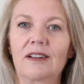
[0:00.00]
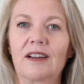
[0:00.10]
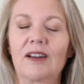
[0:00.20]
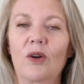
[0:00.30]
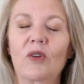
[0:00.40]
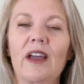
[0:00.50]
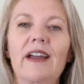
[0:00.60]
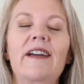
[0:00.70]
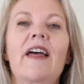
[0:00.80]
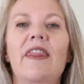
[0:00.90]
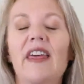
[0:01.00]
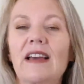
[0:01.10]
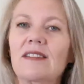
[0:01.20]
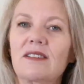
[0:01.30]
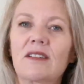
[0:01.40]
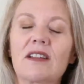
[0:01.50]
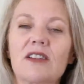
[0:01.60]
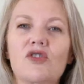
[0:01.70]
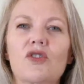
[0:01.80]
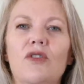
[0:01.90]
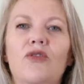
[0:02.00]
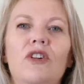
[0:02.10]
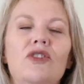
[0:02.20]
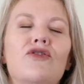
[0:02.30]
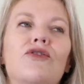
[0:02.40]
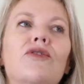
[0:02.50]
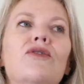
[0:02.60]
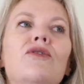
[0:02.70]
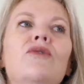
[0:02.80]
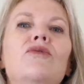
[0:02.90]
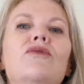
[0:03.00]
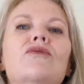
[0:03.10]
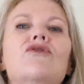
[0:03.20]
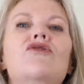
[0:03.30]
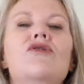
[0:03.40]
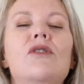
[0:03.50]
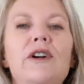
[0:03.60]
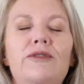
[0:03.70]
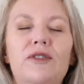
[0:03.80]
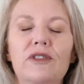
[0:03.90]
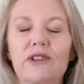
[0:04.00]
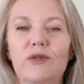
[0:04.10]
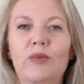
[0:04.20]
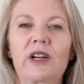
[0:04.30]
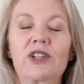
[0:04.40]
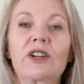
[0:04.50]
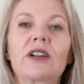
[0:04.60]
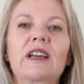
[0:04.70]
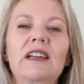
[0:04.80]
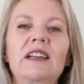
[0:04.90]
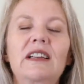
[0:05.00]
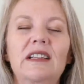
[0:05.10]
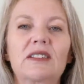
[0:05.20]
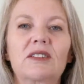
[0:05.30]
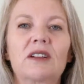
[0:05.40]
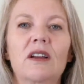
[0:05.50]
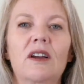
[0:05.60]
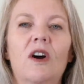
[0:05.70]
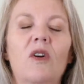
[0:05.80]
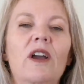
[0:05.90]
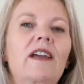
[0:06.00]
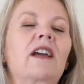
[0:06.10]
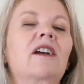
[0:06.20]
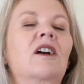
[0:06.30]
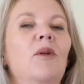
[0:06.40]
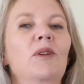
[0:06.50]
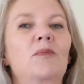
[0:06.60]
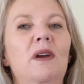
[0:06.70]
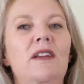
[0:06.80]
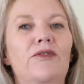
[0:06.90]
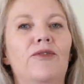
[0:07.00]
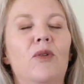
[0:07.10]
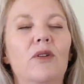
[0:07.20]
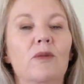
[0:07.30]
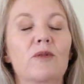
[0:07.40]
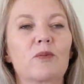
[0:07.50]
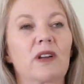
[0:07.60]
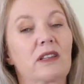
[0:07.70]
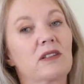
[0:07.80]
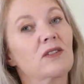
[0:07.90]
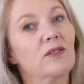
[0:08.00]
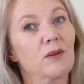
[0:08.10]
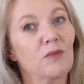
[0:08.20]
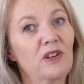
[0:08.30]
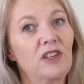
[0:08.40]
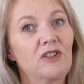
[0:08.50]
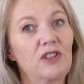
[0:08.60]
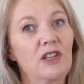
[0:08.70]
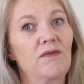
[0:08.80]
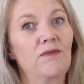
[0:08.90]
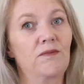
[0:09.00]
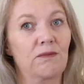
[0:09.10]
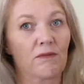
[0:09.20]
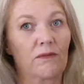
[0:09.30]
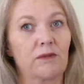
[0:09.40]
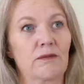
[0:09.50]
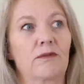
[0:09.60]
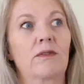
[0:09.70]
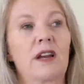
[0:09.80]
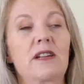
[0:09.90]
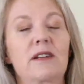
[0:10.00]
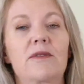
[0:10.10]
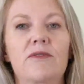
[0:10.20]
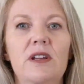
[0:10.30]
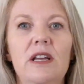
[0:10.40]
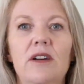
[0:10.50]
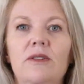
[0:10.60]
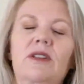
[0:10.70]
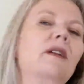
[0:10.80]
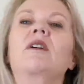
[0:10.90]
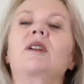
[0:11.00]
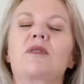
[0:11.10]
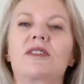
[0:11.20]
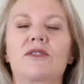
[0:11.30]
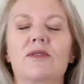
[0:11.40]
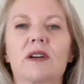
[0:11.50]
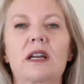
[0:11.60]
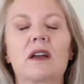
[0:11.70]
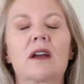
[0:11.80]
Okay, that's the nature of what true joyful expression is. Okay, it can come in many forms, but this is the PG rated video that I'm going to be doing.